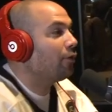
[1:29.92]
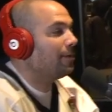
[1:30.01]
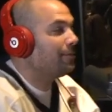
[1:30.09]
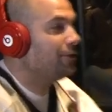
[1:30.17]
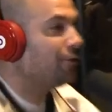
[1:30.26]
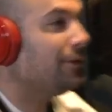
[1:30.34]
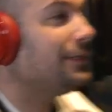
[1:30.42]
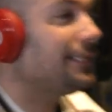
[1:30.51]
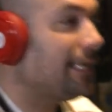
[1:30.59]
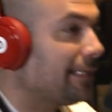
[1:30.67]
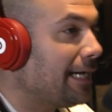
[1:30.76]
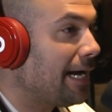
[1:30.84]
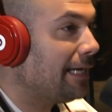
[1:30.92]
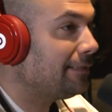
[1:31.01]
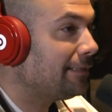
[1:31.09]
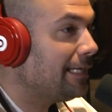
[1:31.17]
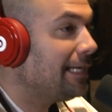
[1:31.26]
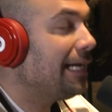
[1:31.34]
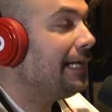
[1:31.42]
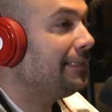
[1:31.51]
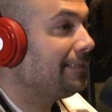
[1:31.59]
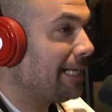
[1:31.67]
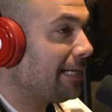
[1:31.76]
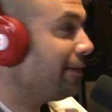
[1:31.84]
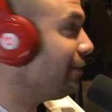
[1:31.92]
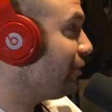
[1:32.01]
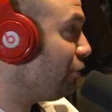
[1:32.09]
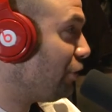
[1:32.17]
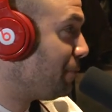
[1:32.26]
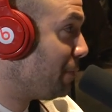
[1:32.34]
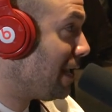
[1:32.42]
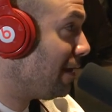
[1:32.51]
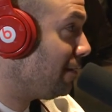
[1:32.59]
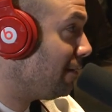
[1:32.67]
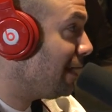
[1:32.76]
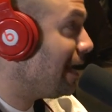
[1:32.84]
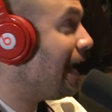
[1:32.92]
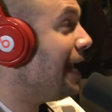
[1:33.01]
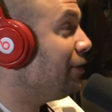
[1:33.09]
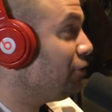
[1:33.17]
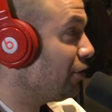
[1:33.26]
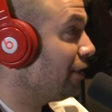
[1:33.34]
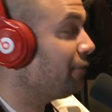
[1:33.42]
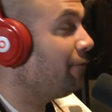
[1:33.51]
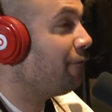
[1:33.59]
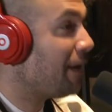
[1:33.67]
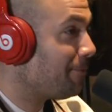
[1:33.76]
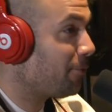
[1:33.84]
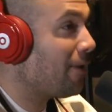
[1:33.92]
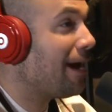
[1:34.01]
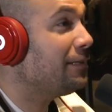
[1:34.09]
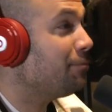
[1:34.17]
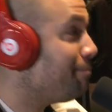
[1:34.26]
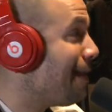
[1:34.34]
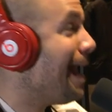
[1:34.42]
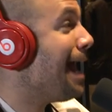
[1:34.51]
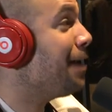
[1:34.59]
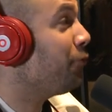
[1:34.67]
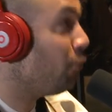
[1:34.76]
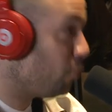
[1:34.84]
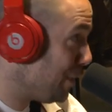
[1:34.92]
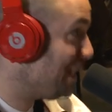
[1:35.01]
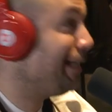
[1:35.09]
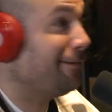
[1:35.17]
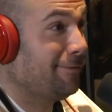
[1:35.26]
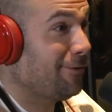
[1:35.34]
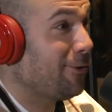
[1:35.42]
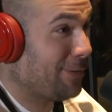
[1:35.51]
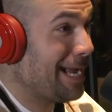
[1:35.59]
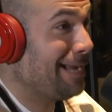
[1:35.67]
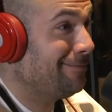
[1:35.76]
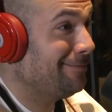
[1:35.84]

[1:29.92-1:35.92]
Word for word: What I'm gonna do instead, guys, is take this G pen and just vaporize mad weed. Okay?